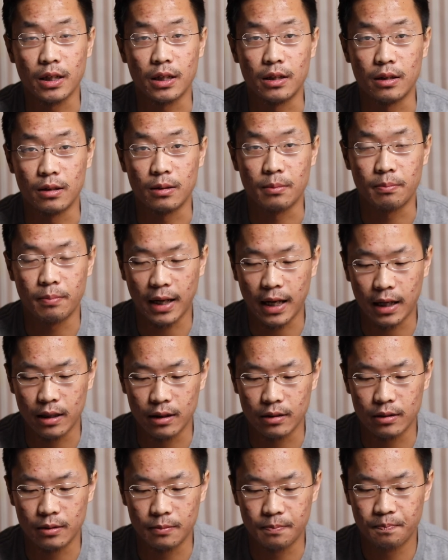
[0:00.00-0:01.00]
on the
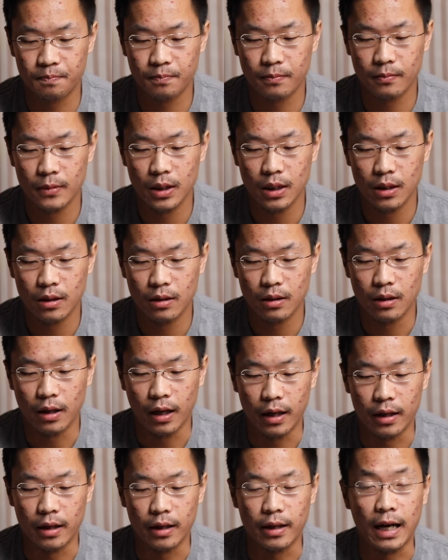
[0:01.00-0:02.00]
palate.
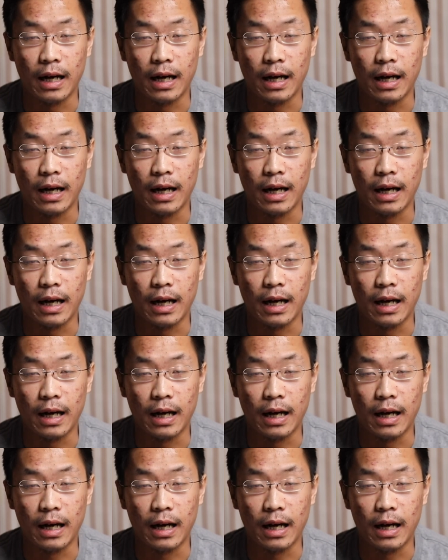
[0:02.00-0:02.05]
And then